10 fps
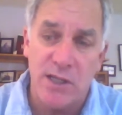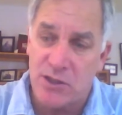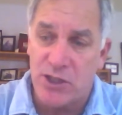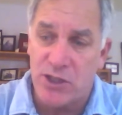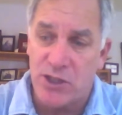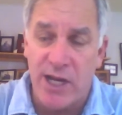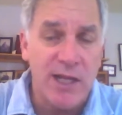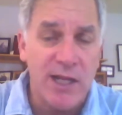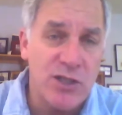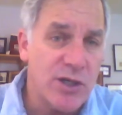genetically
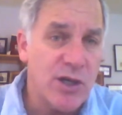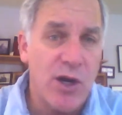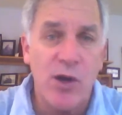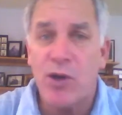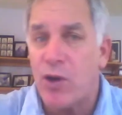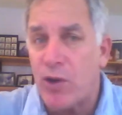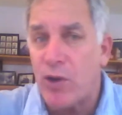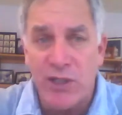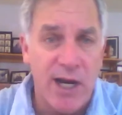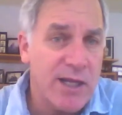engineered cocoa or
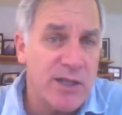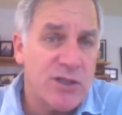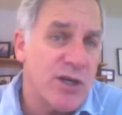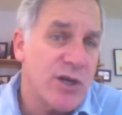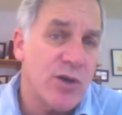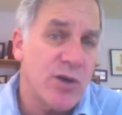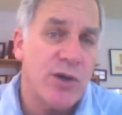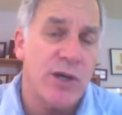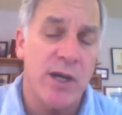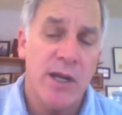genetically engineered corn.